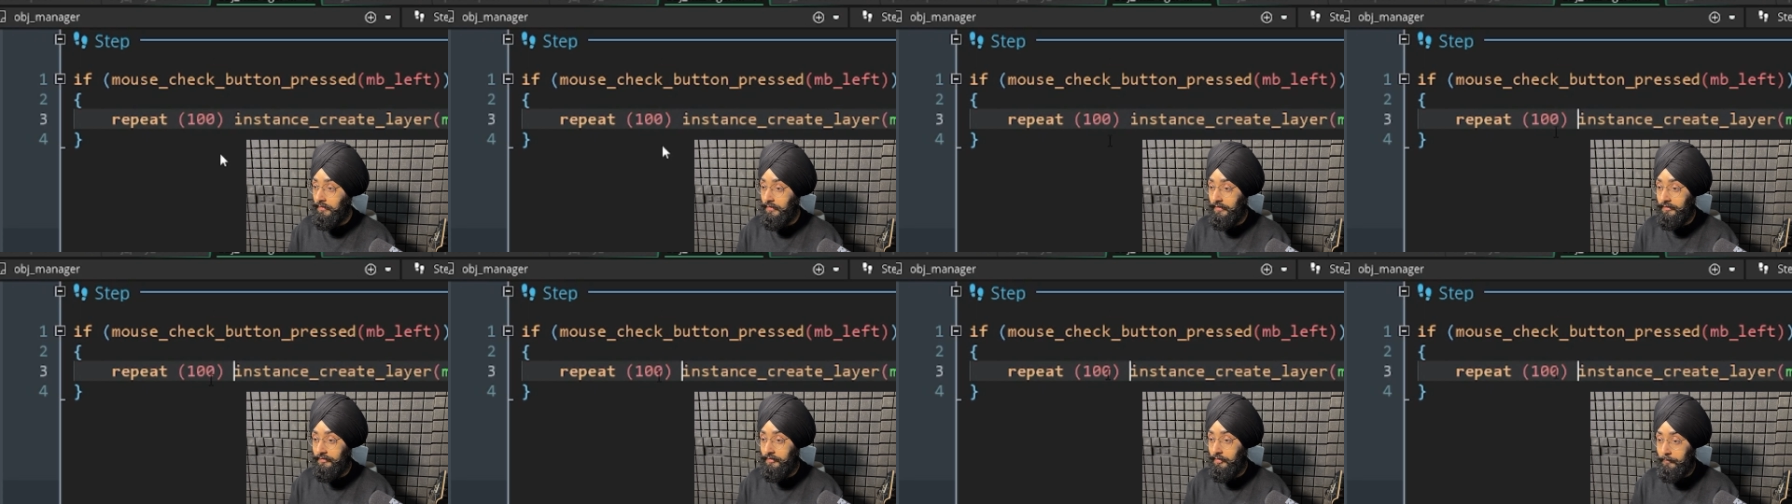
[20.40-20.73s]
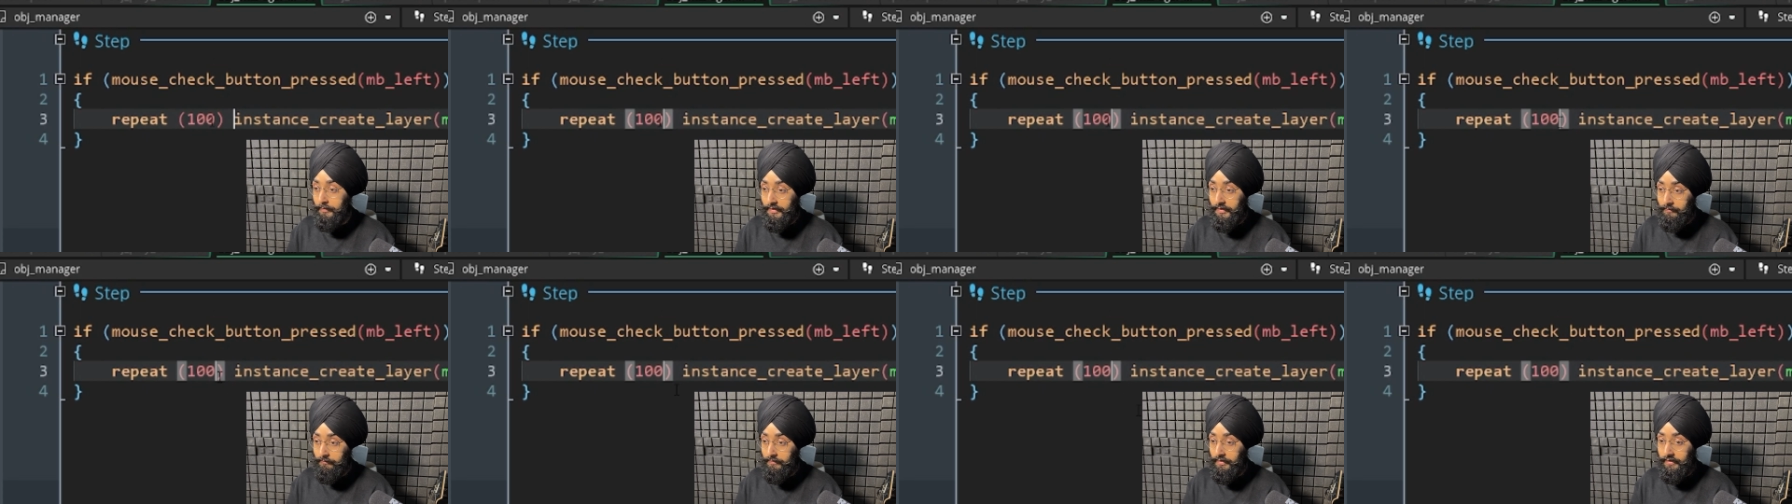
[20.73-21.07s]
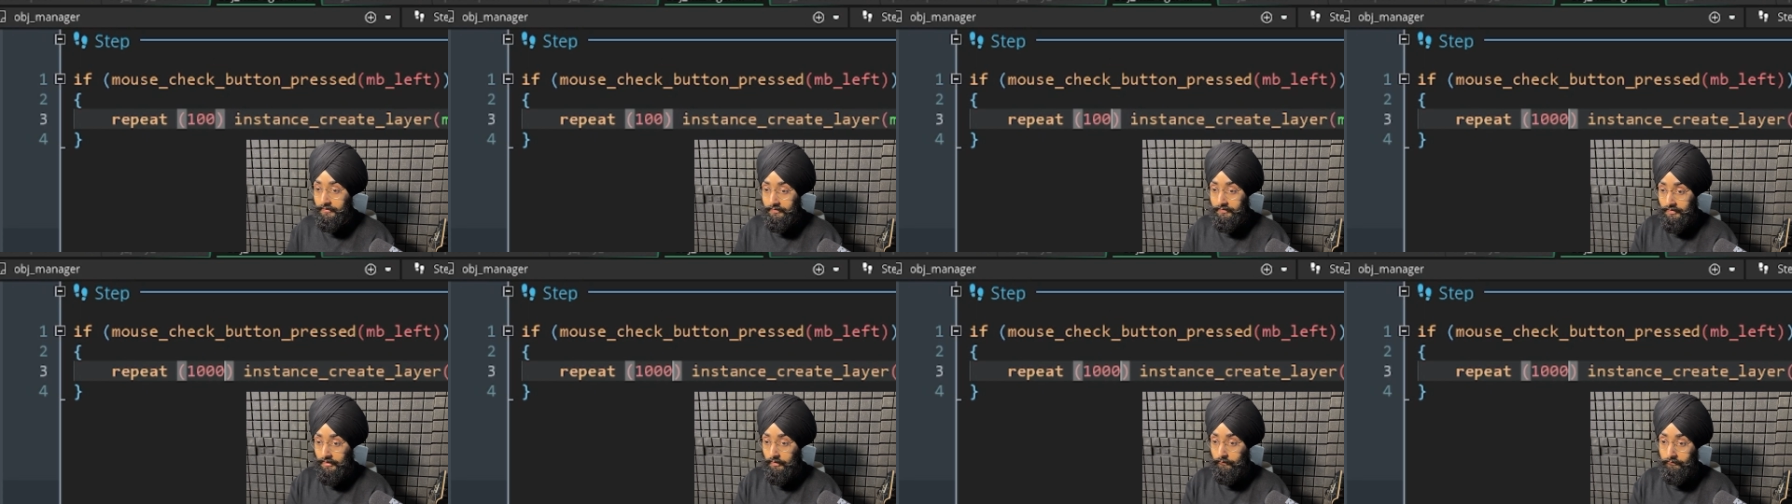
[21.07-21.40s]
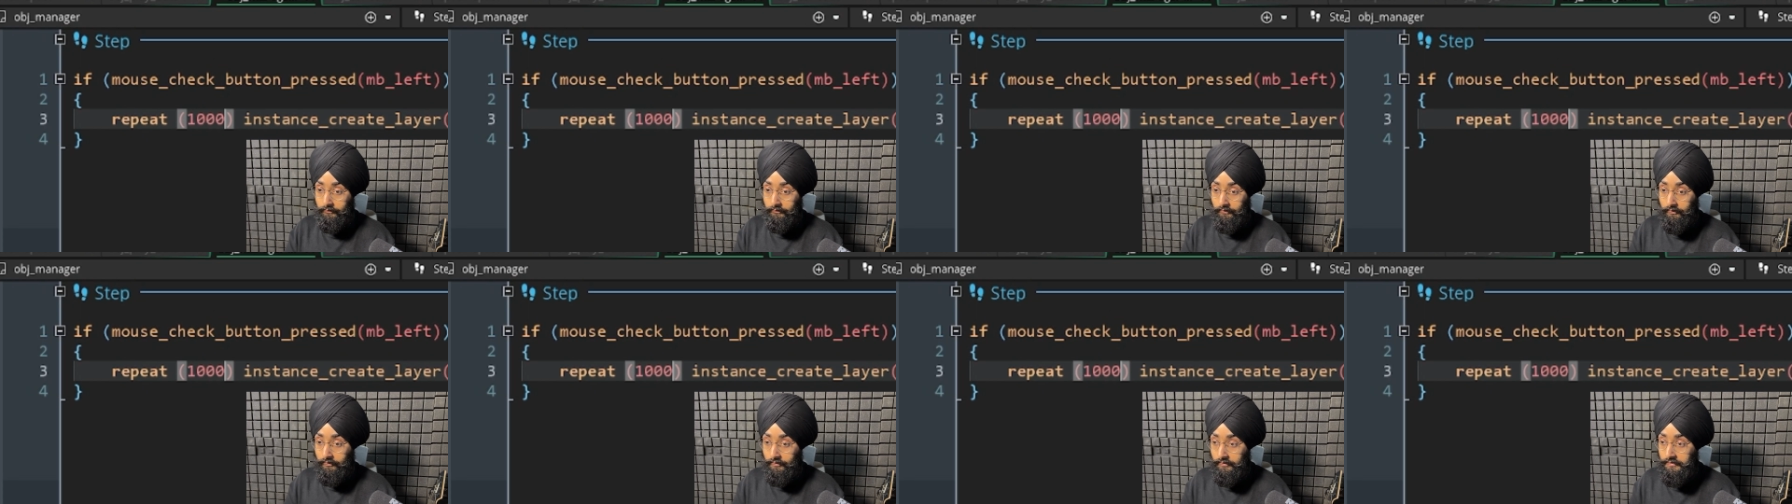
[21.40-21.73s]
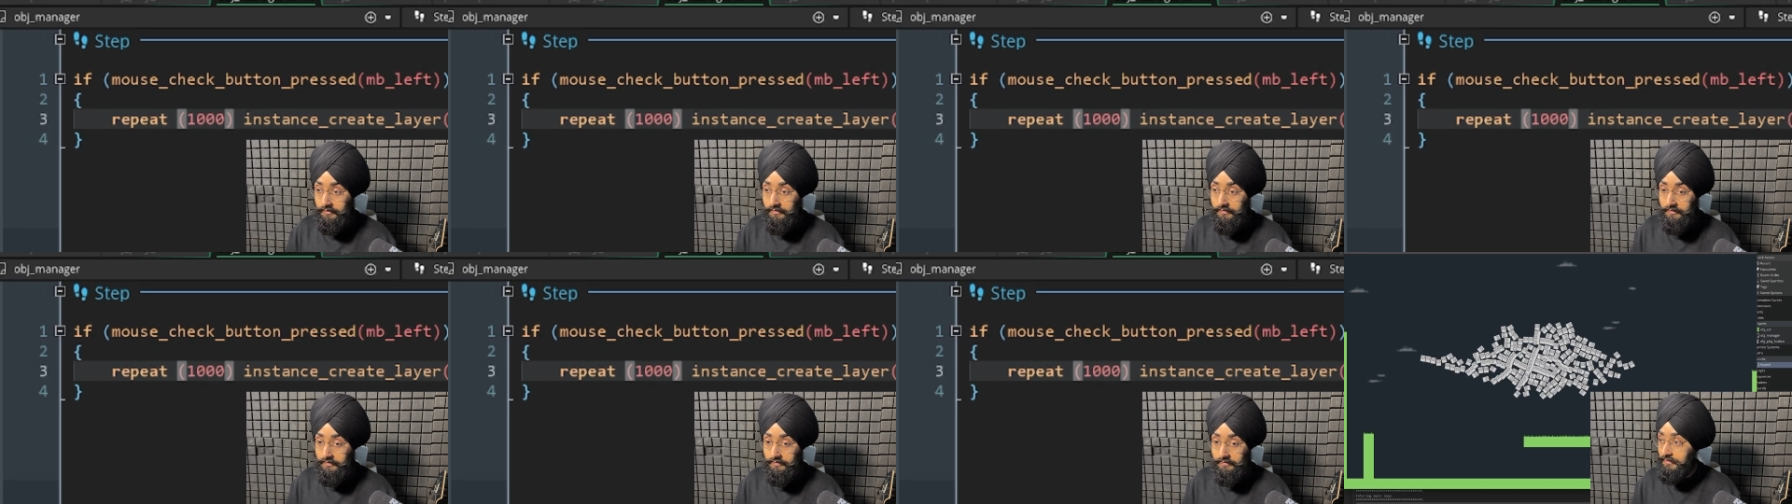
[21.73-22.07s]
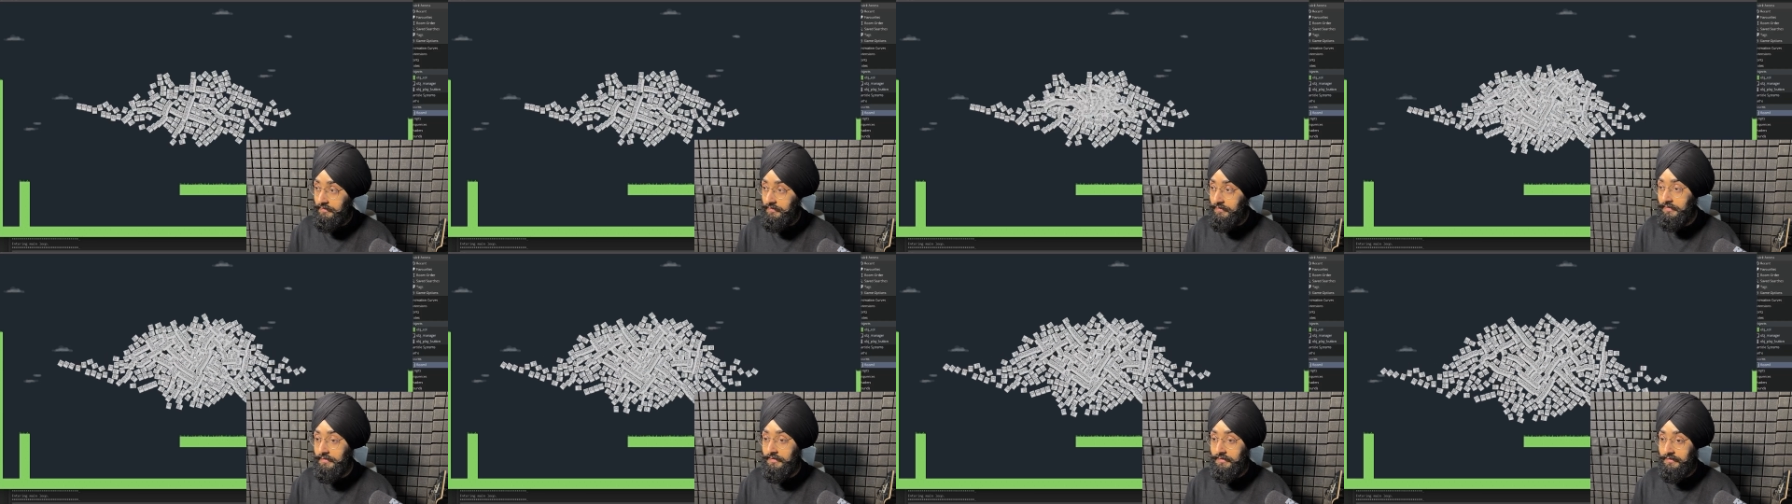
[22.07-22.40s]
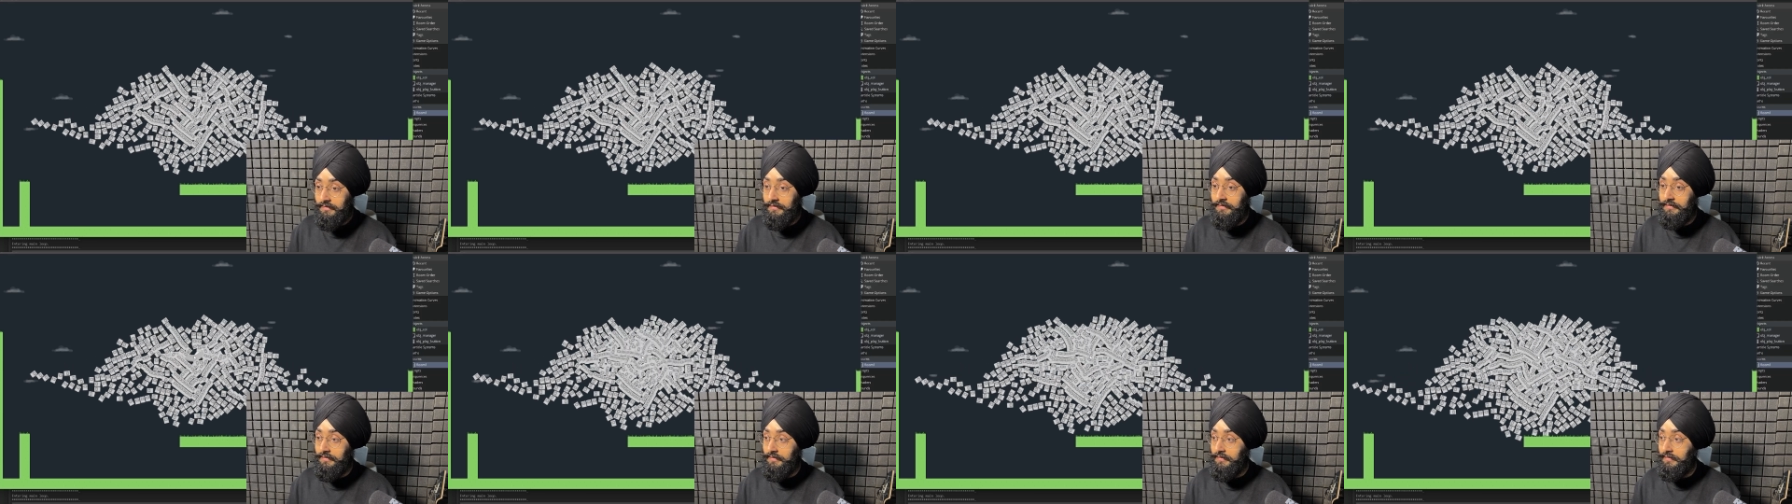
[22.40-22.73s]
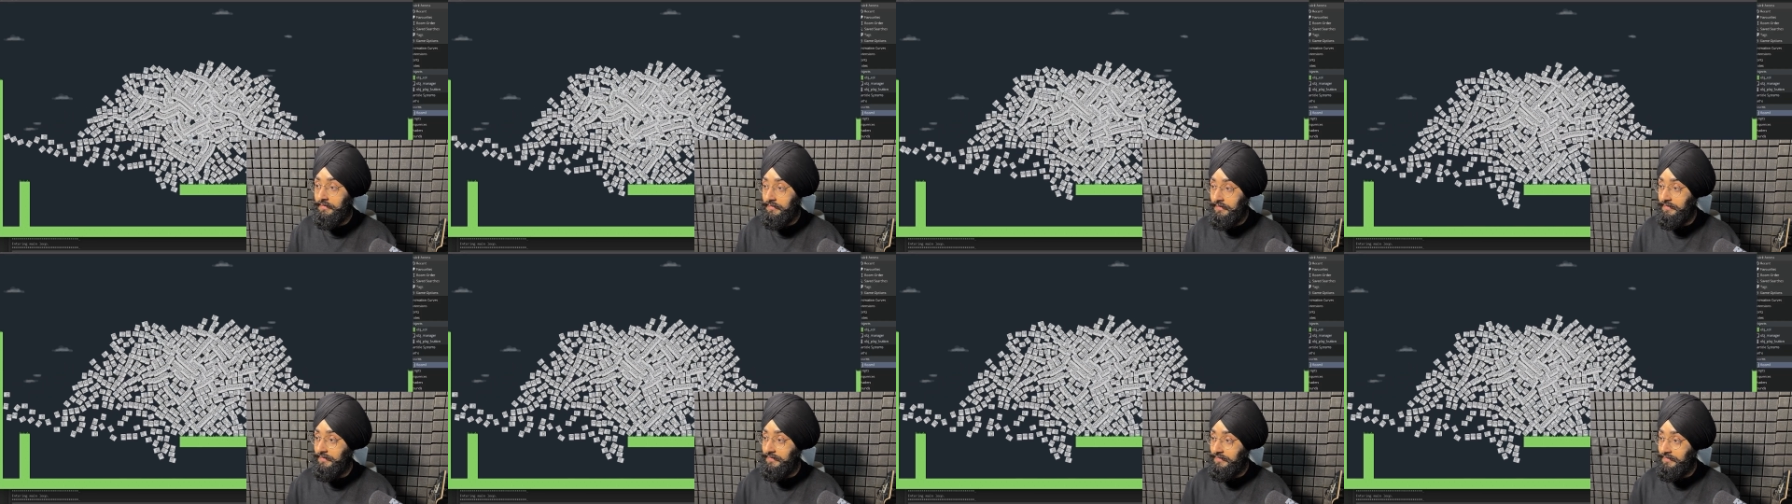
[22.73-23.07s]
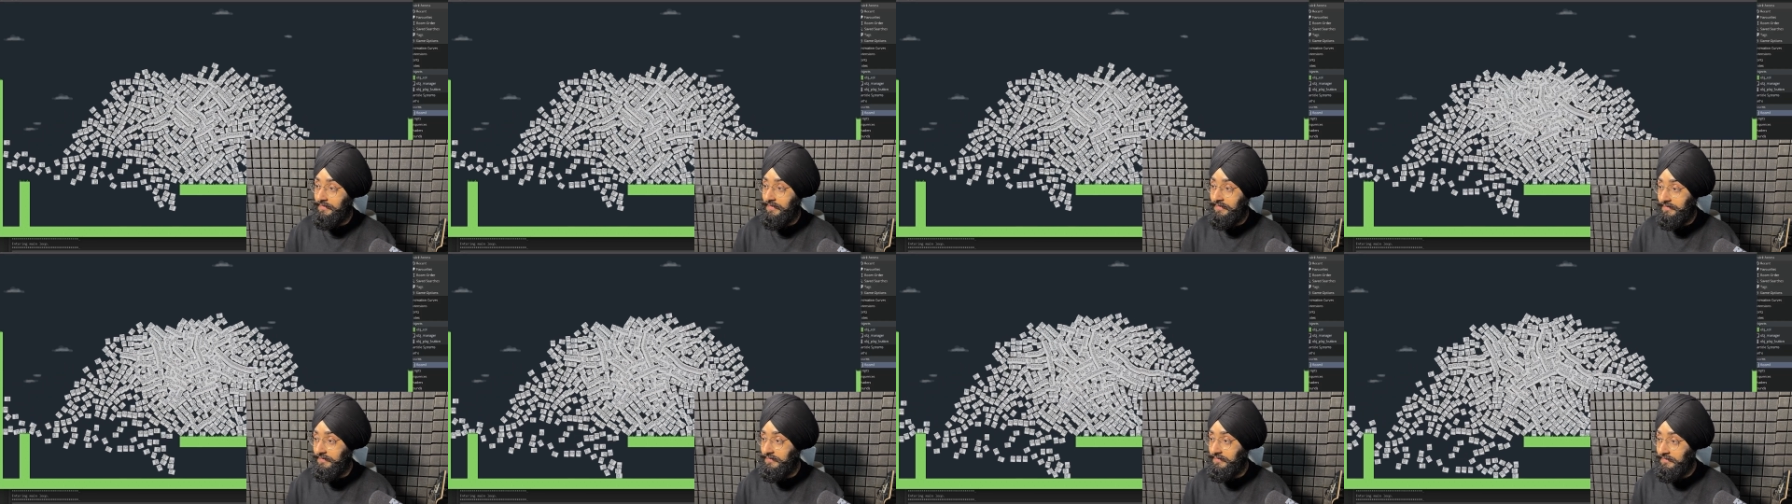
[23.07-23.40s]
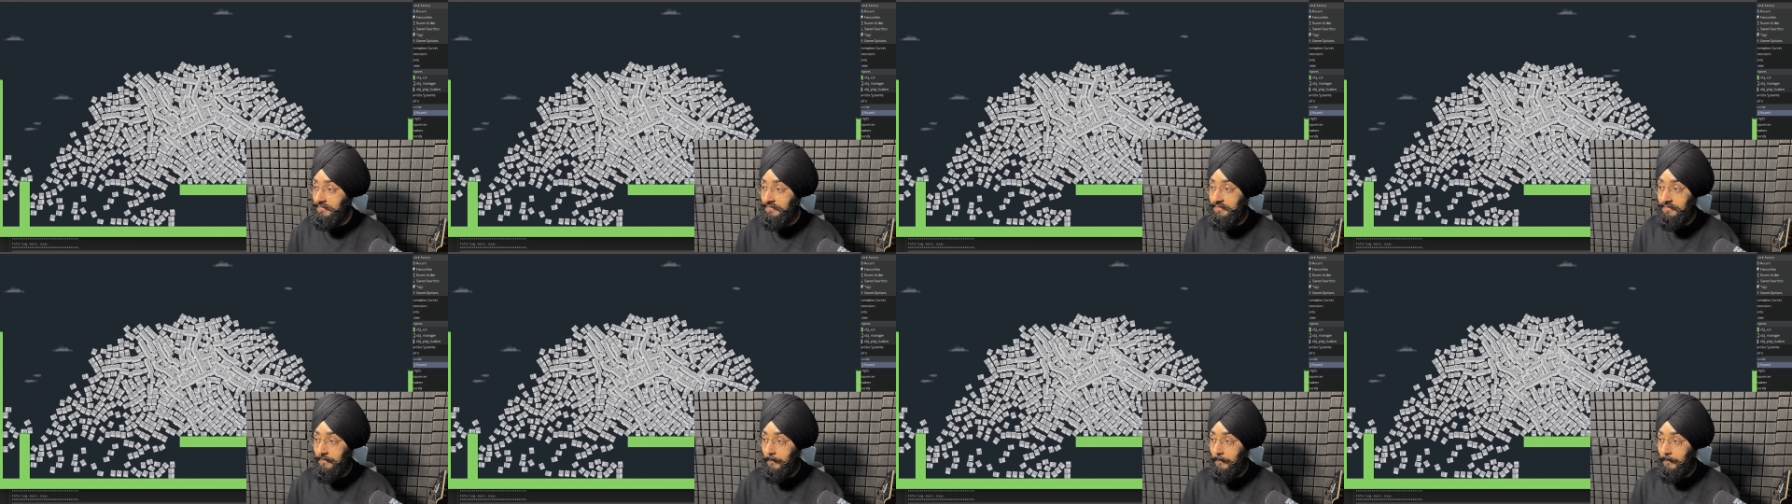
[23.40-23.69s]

Let's repeat by a thousand. Yes, nice.